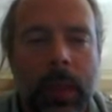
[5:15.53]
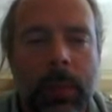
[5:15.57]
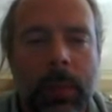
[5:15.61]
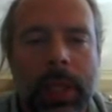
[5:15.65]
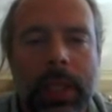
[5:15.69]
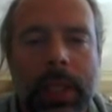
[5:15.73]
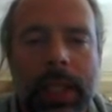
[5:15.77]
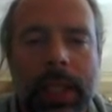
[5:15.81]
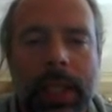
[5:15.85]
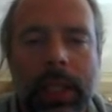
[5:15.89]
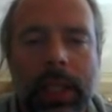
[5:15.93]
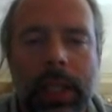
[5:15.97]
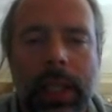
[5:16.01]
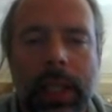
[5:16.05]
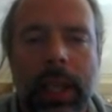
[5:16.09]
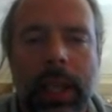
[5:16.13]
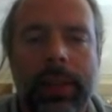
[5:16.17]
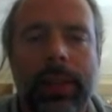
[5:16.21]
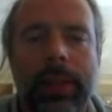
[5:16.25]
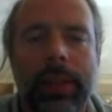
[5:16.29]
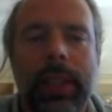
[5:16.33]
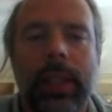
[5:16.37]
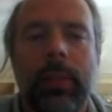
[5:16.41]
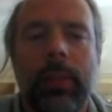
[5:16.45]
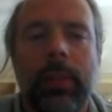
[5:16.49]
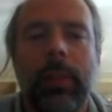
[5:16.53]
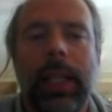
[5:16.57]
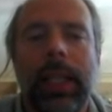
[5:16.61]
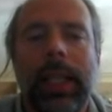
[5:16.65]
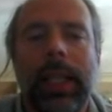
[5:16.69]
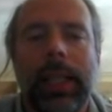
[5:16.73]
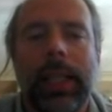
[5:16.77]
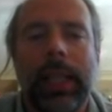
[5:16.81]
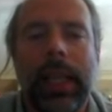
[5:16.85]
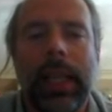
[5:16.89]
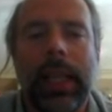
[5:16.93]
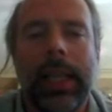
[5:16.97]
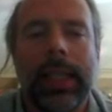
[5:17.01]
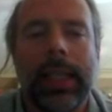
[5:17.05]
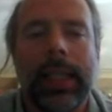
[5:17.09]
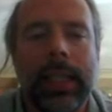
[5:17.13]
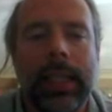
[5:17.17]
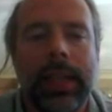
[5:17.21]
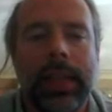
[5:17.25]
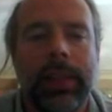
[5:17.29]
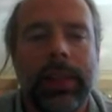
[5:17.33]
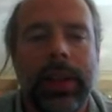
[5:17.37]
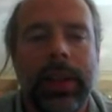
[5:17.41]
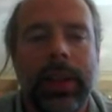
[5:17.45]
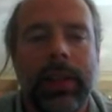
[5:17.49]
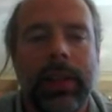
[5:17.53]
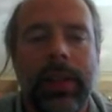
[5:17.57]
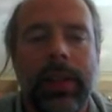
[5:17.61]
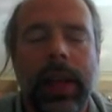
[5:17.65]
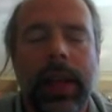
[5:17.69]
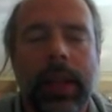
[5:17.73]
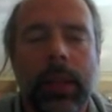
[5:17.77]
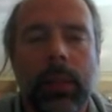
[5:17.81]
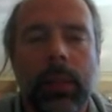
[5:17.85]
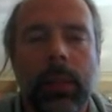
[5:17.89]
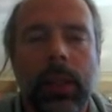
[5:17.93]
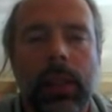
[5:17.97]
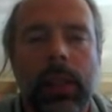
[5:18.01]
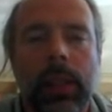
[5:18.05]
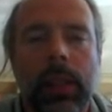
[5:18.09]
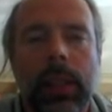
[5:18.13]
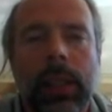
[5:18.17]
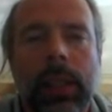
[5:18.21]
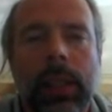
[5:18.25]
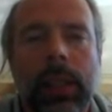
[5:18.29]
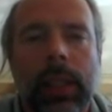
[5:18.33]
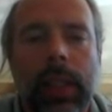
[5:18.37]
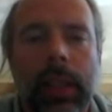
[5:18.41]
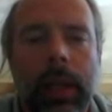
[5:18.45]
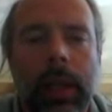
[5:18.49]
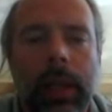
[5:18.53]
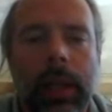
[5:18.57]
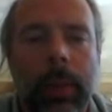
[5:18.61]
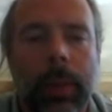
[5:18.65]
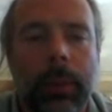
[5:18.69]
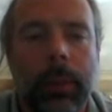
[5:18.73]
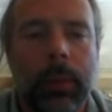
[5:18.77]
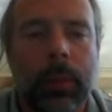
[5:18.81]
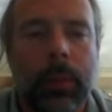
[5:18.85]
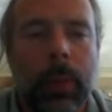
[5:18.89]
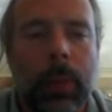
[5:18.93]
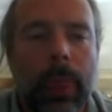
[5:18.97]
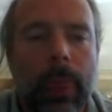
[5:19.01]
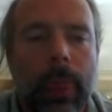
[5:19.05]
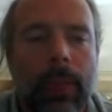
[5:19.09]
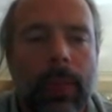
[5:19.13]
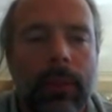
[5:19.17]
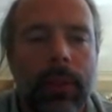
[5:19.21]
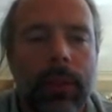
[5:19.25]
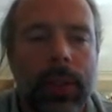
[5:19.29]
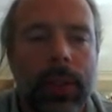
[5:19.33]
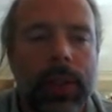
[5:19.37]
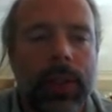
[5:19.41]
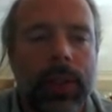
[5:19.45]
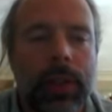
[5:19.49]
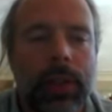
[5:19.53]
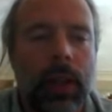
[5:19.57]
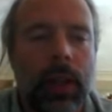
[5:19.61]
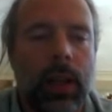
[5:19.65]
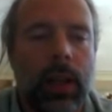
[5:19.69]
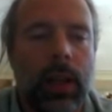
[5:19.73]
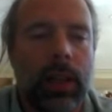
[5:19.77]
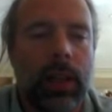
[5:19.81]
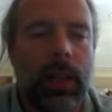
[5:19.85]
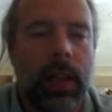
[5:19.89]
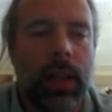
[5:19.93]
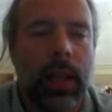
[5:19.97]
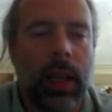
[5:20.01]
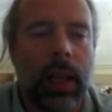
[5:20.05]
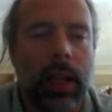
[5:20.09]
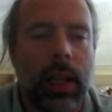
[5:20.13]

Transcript: because actually having competing clients is very valuable. First of all,